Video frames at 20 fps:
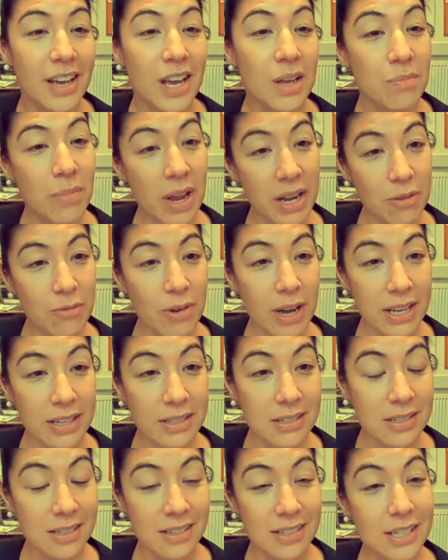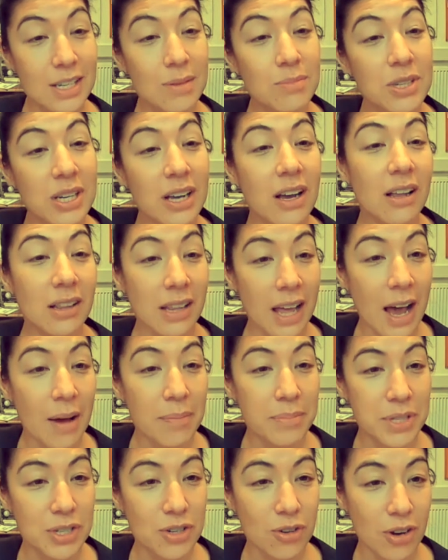in many ways seem to
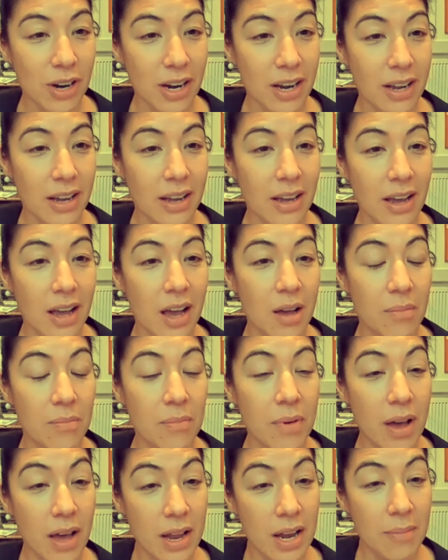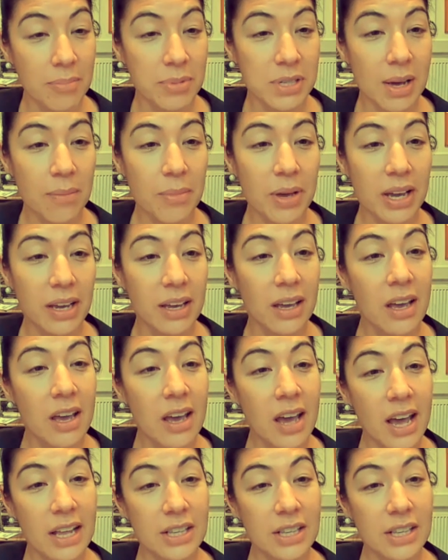collapse during an epidemic.